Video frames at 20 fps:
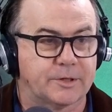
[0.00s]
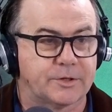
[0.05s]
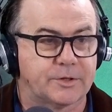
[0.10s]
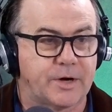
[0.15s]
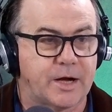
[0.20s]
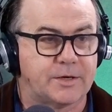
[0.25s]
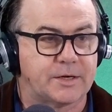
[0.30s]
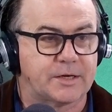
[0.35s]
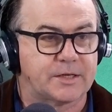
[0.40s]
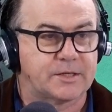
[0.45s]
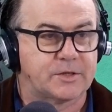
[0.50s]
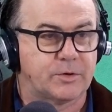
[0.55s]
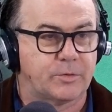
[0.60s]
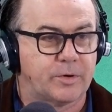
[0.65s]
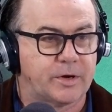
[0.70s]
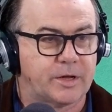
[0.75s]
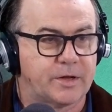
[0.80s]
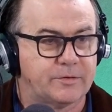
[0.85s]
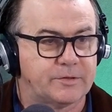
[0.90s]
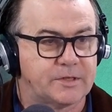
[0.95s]
tragic
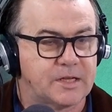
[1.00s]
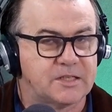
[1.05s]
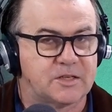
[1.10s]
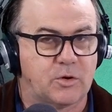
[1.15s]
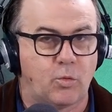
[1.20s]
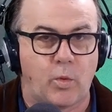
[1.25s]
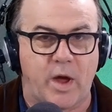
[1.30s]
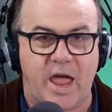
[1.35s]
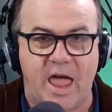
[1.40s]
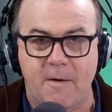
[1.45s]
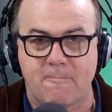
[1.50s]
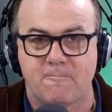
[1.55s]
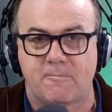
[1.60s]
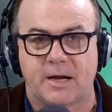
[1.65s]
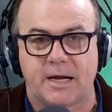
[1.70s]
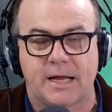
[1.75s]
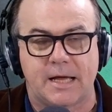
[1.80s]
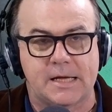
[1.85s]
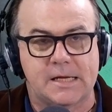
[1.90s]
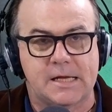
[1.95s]
story is it
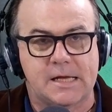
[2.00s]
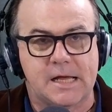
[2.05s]
Wambula?